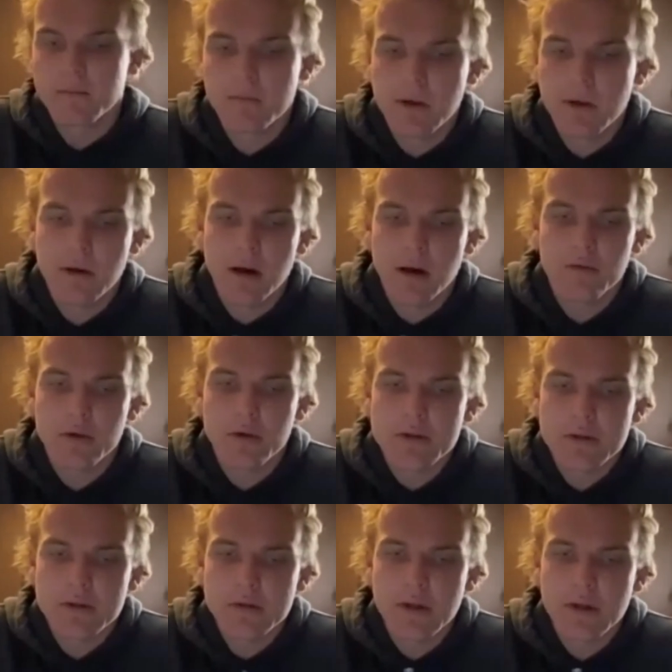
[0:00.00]
you know, I've
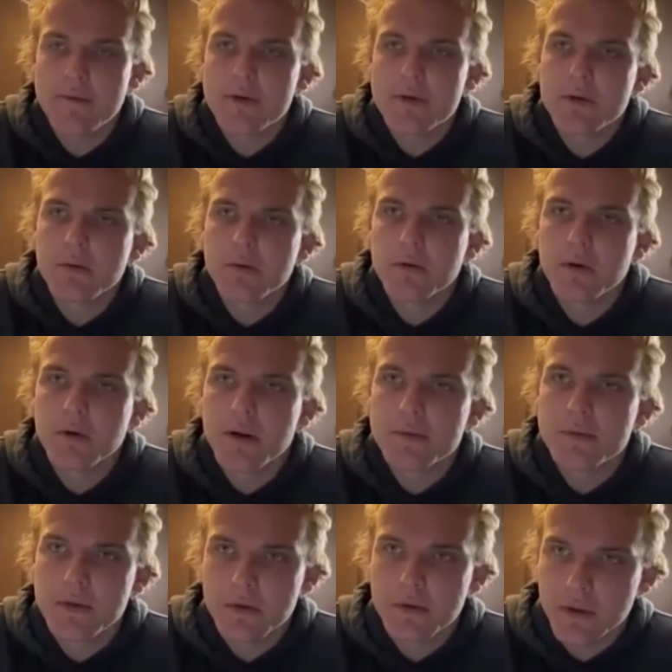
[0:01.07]
worked at after school programs
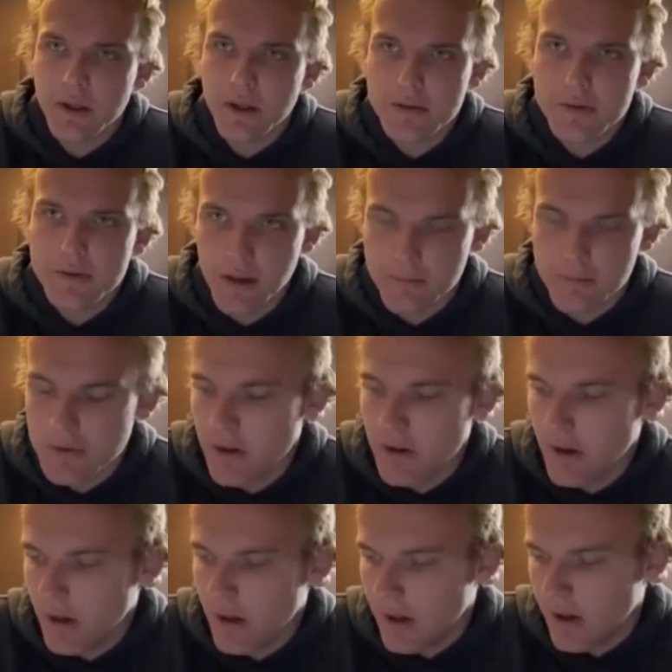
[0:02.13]
too in kids camps.
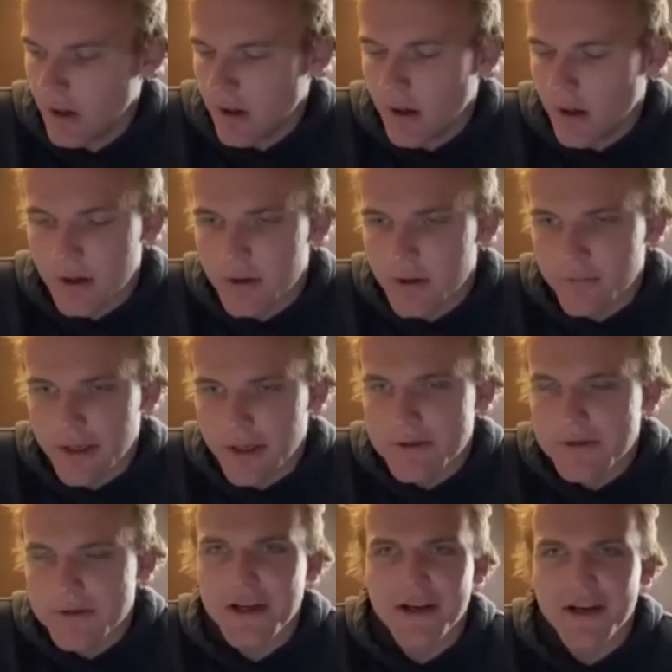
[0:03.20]
I couldn't imagine
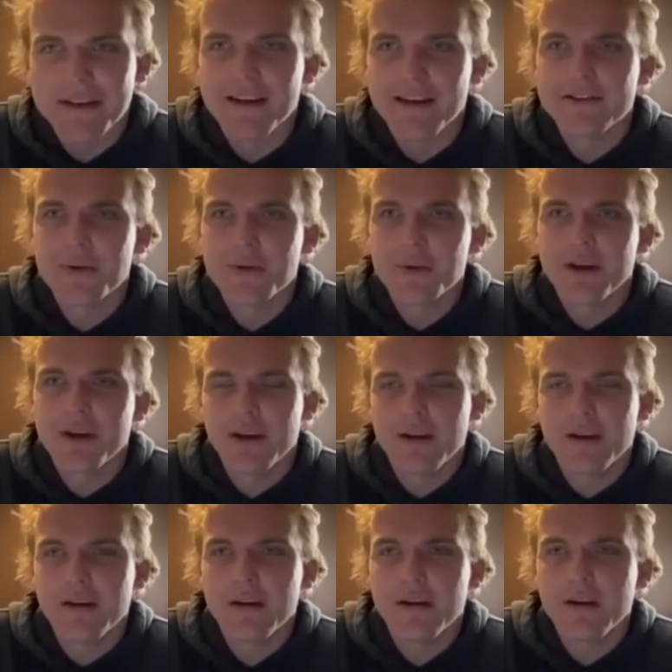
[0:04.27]
saying that to a
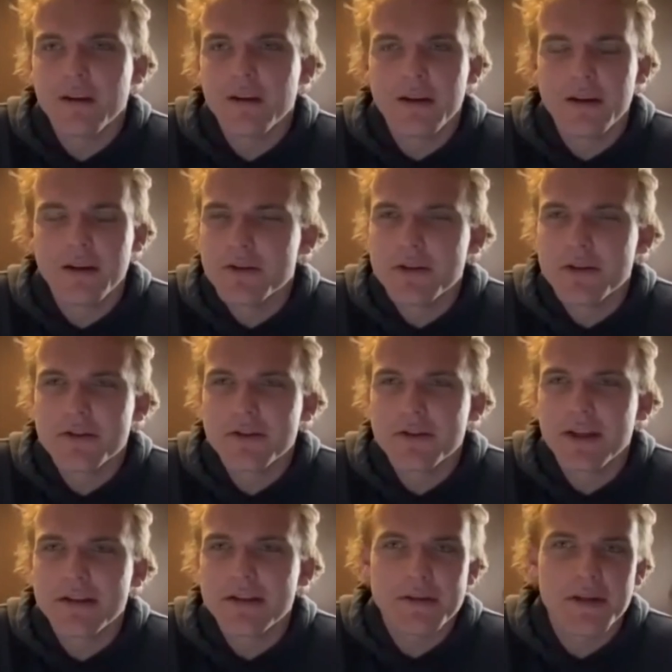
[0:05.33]
kid. Like,
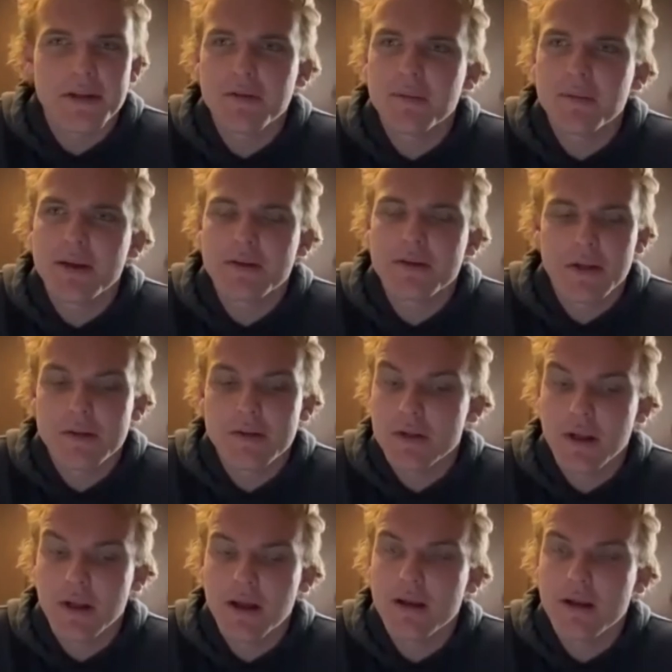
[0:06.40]
that doesn't even make sense in
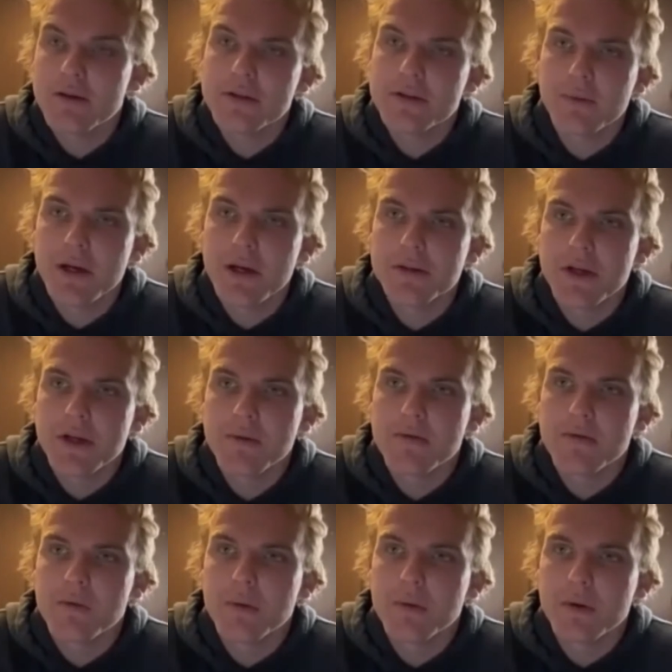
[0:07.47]
any way, shape, or
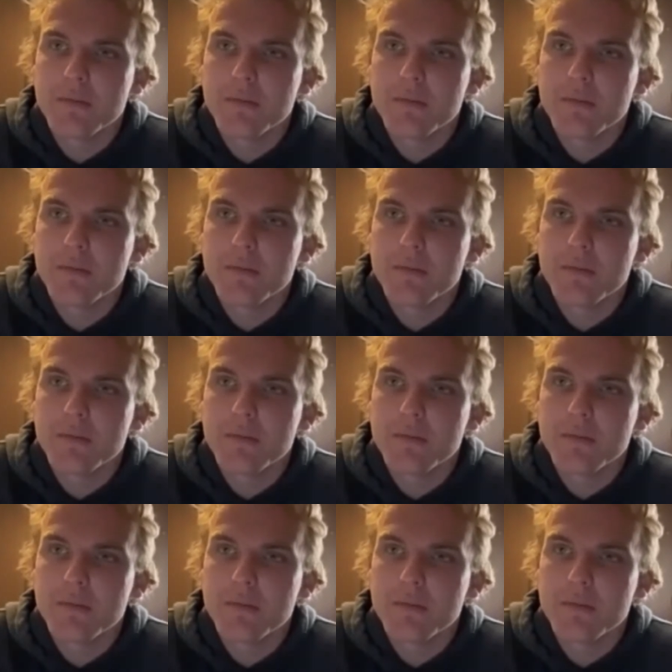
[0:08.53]
form